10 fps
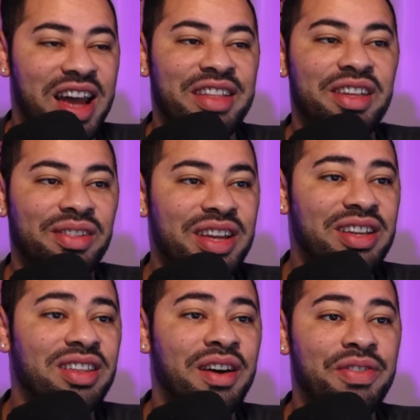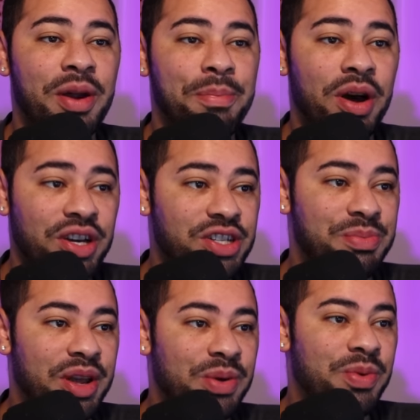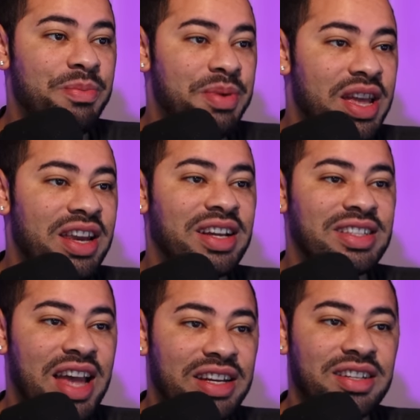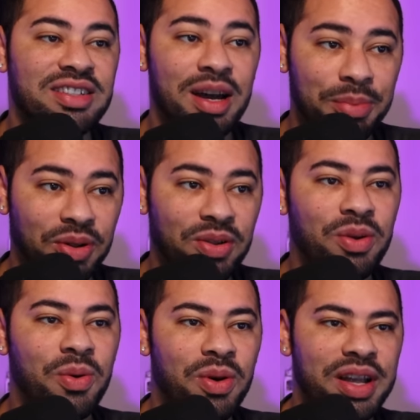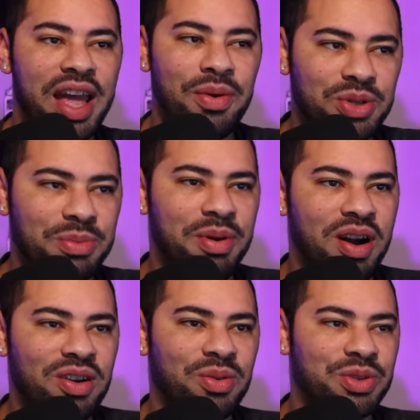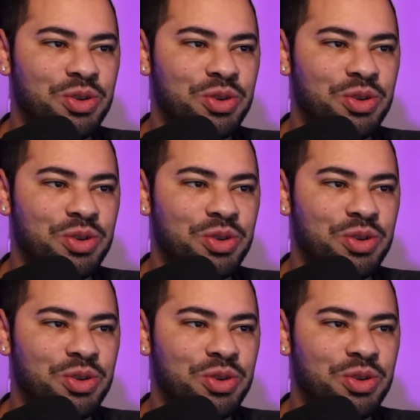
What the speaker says: and the length of their punishment would be an exact double or counterpart or